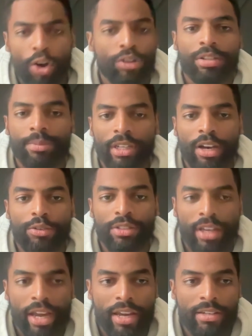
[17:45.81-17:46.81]
ultimately
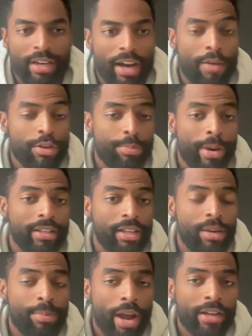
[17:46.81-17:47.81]
OTAs, like I respect
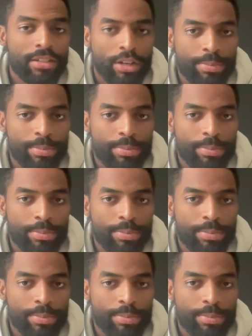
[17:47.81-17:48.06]
any practice,